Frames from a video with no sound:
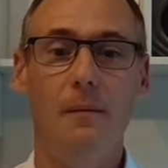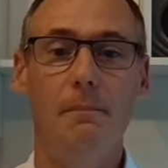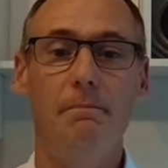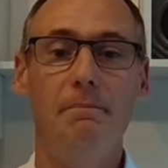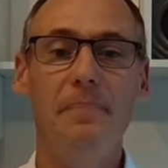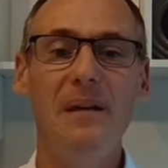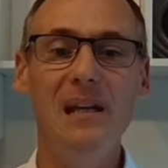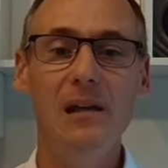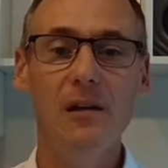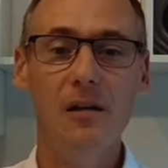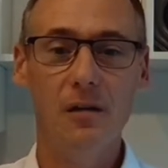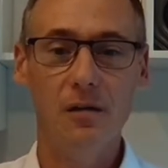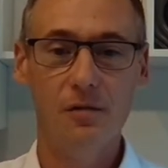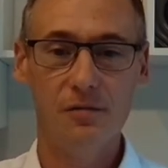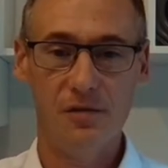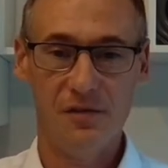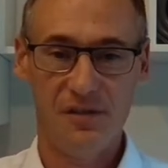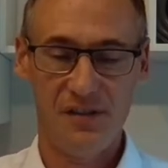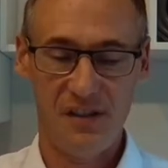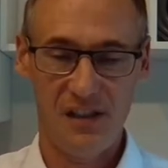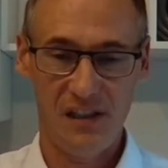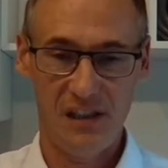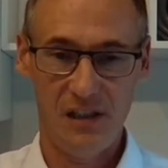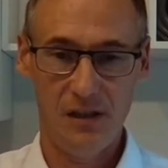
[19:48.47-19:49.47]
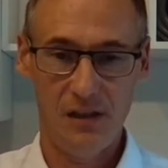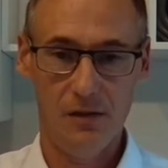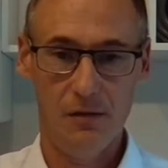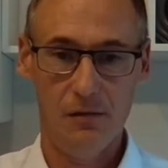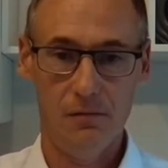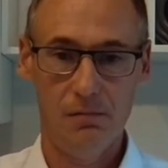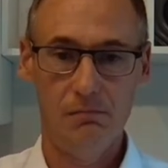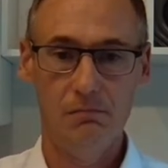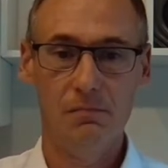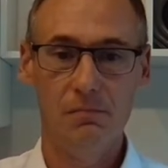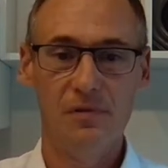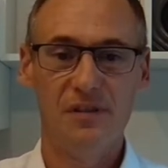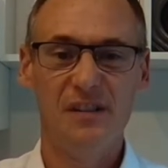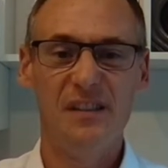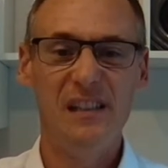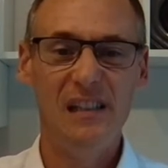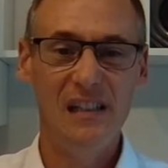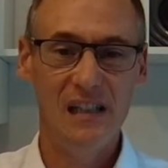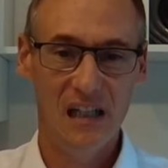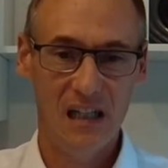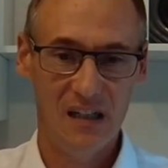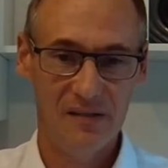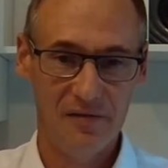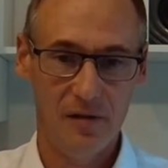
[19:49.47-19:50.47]
below the CEO,
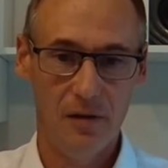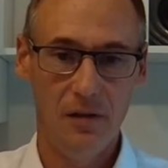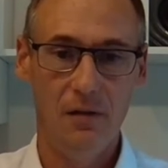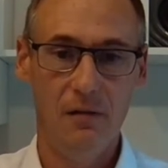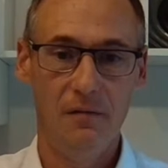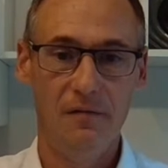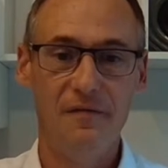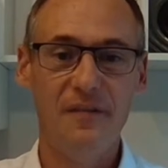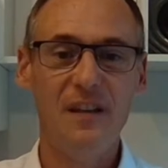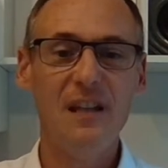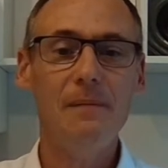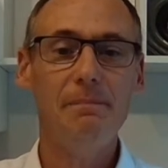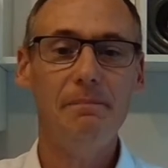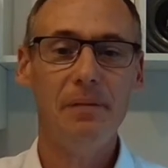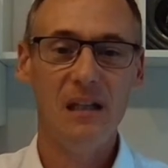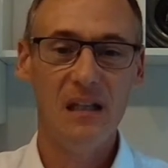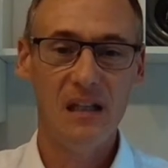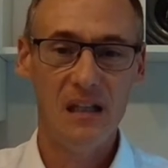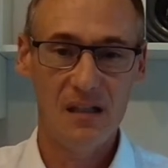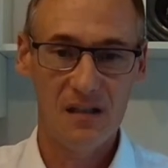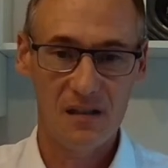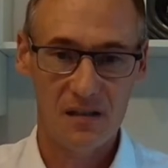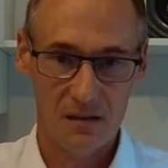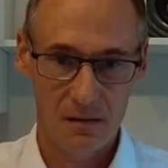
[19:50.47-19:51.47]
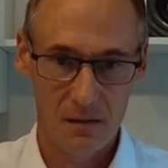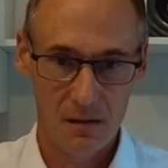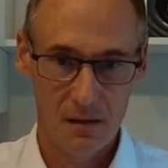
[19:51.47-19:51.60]
C-level, VPs,